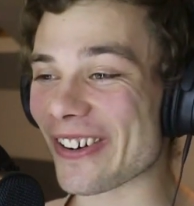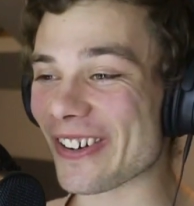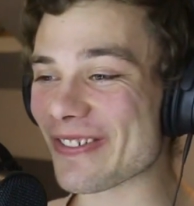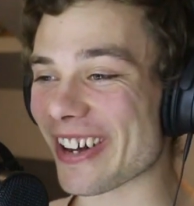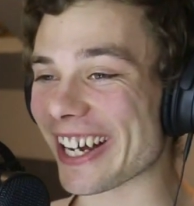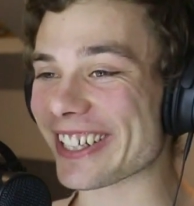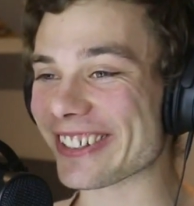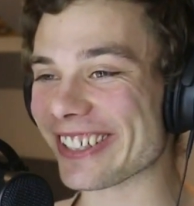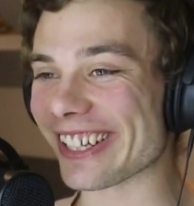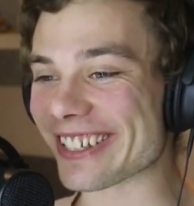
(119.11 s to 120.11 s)
Oh my
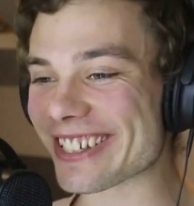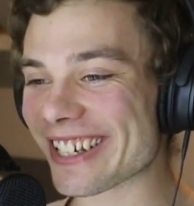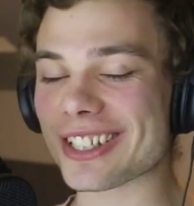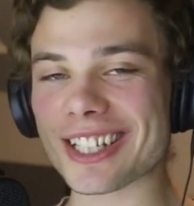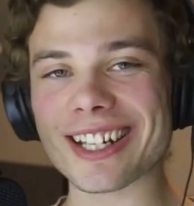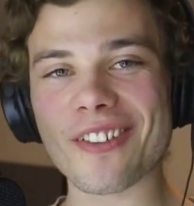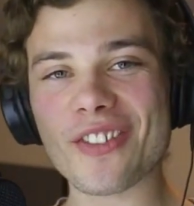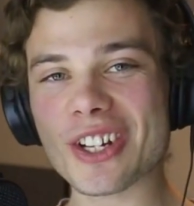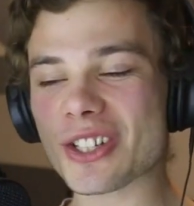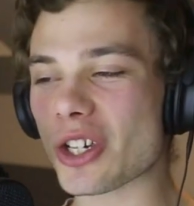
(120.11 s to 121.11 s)
goodness. See, I
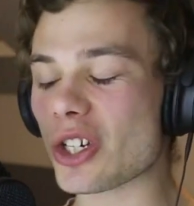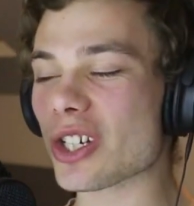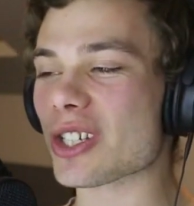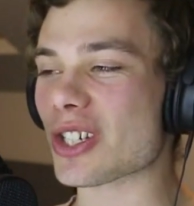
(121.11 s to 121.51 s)
feel as though you just